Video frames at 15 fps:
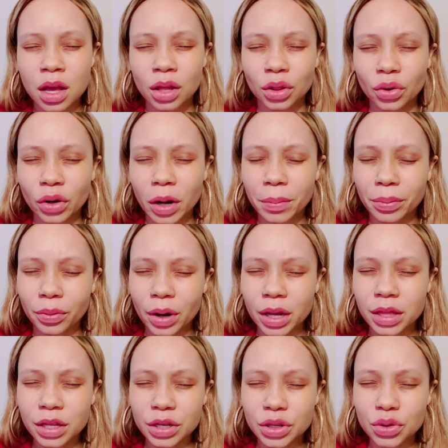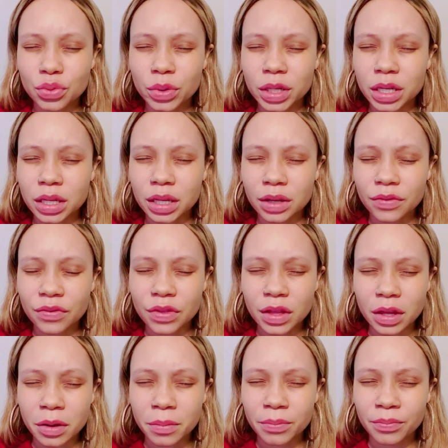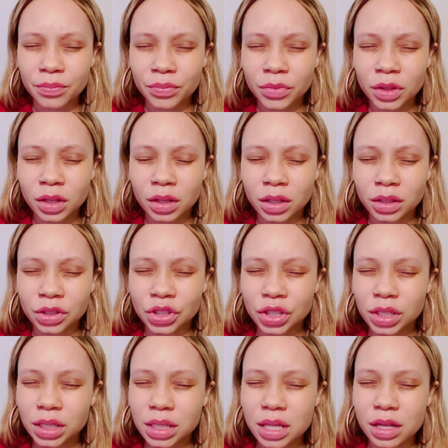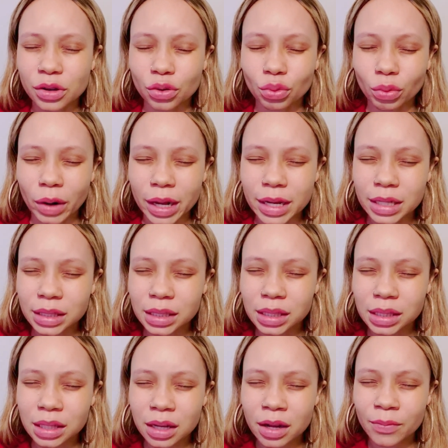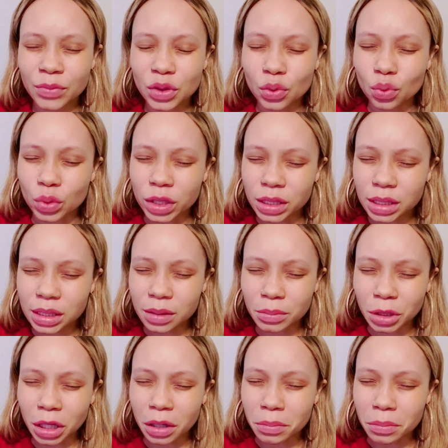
Lord, I pray that you would give them just the grace, the wisdom, the